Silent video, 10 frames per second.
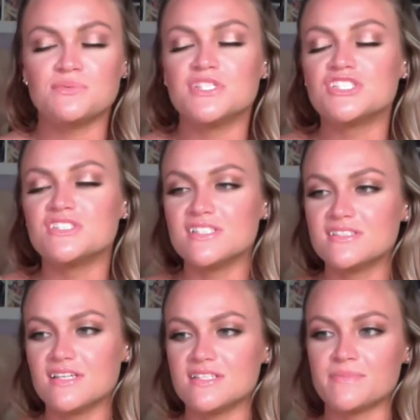which this
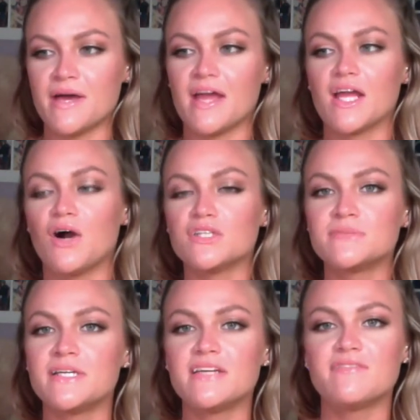is my
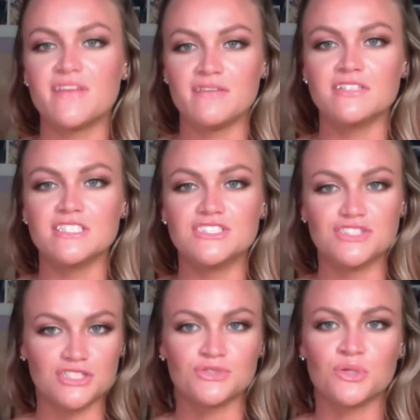ultimate favorite
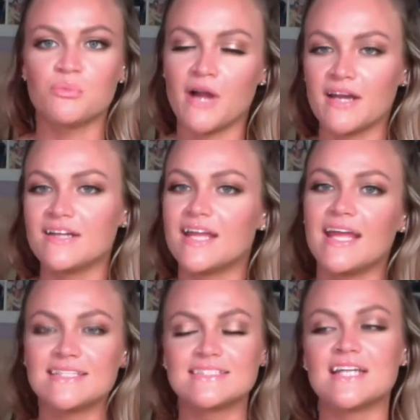drugstore product,
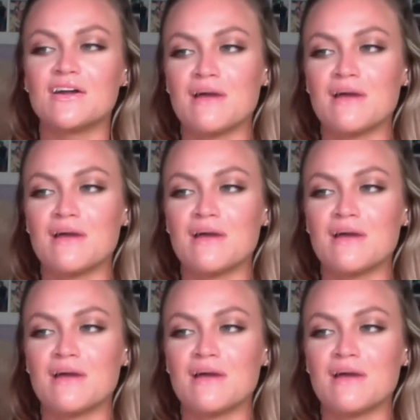hands down.